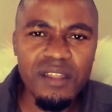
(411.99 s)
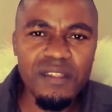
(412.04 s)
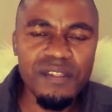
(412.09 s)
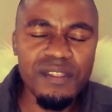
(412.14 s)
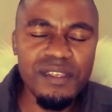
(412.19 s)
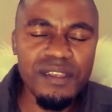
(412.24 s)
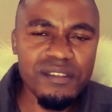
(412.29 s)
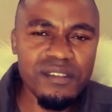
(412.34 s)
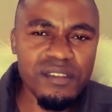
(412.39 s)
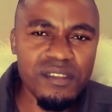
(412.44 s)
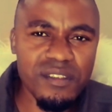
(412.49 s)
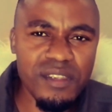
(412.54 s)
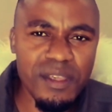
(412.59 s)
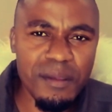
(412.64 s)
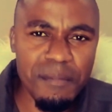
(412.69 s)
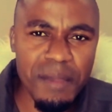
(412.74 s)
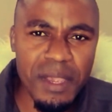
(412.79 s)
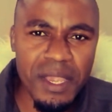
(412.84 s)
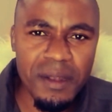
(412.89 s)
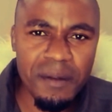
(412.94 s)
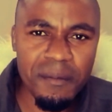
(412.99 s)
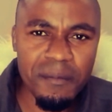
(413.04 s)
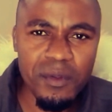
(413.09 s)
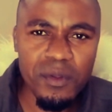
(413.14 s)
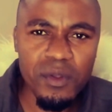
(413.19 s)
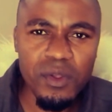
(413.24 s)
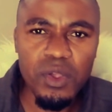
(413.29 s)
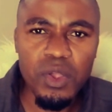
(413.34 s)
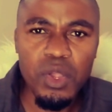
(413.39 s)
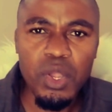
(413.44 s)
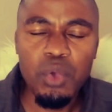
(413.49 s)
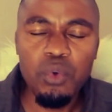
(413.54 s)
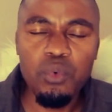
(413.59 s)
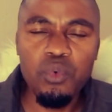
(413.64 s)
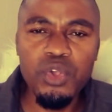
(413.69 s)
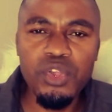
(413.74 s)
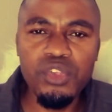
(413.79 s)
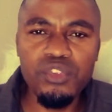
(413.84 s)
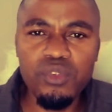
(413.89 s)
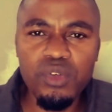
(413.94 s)
this is a man
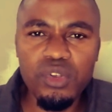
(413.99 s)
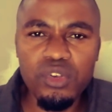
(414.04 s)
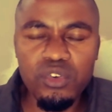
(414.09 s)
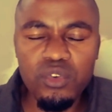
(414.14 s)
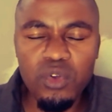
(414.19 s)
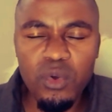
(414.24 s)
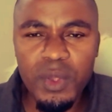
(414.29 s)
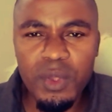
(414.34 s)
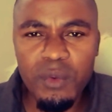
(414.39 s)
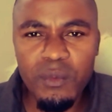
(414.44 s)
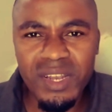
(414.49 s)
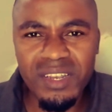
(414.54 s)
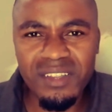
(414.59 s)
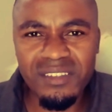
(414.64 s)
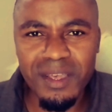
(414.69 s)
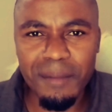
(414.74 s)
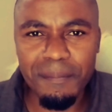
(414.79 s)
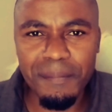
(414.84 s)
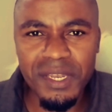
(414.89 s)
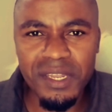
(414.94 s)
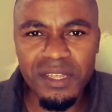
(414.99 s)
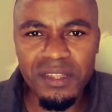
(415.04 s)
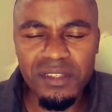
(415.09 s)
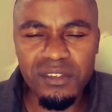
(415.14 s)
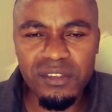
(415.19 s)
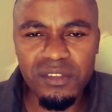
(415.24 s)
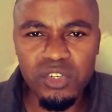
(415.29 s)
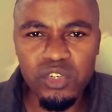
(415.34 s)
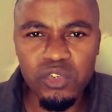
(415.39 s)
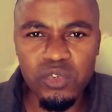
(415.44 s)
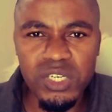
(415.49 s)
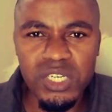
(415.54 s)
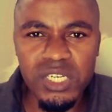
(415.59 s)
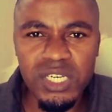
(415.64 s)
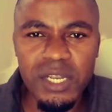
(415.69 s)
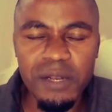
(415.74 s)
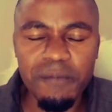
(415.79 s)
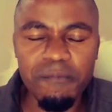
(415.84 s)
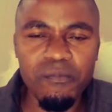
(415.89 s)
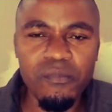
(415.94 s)
who is not knowing what is happening in the
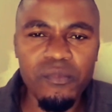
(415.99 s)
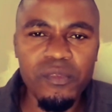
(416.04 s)
situation,